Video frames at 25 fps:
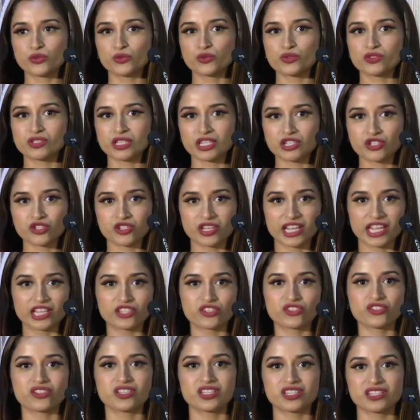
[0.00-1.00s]
to such
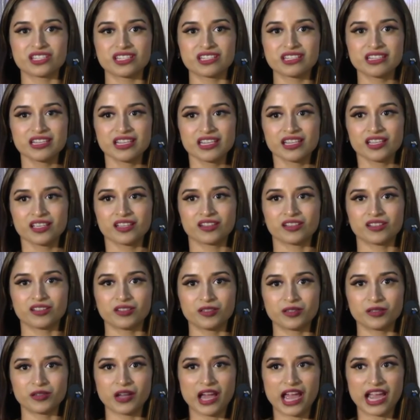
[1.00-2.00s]
legendary
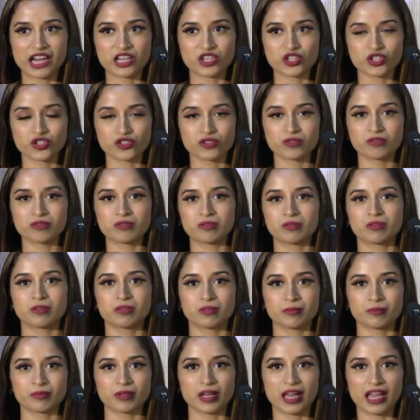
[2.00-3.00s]
action
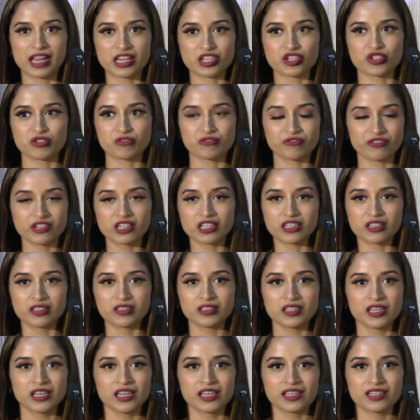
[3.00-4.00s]
action figure
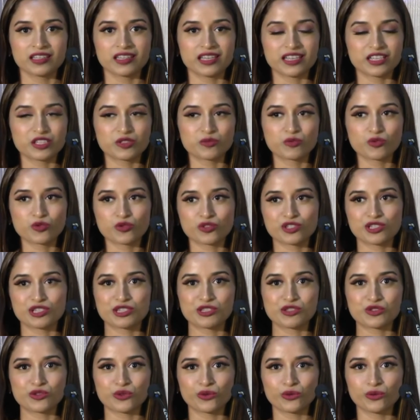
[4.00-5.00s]
that is Bruce Lee.
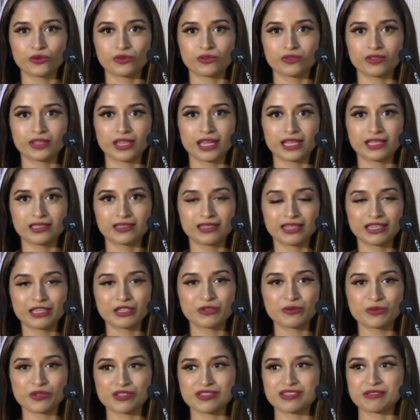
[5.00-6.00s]
So that thing
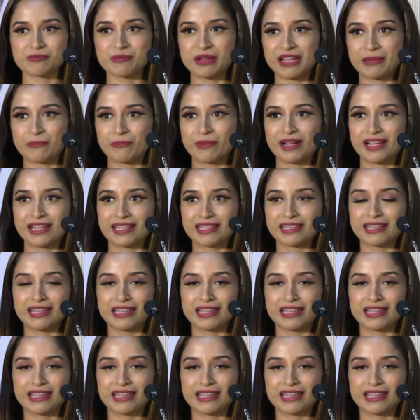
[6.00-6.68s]
was in my mind